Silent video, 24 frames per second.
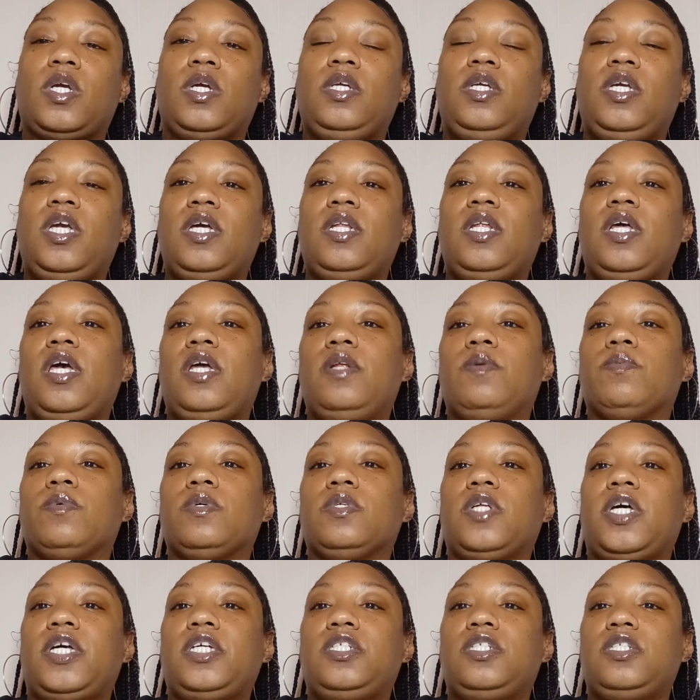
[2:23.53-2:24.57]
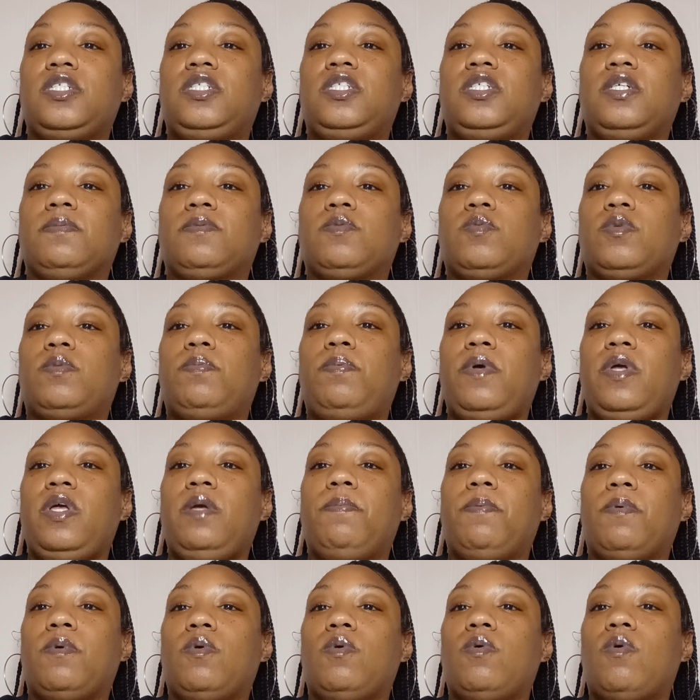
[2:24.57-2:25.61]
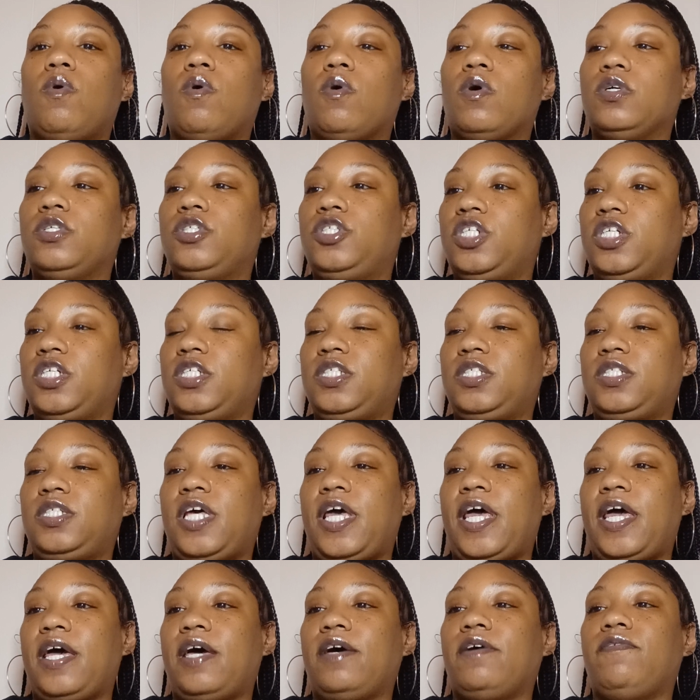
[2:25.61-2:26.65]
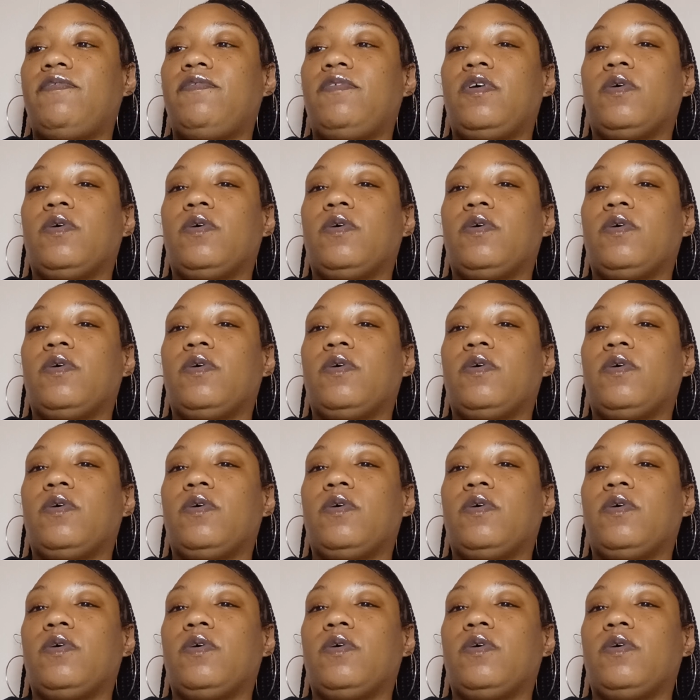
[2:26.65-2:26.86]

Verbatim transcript: get in relationships with people or just have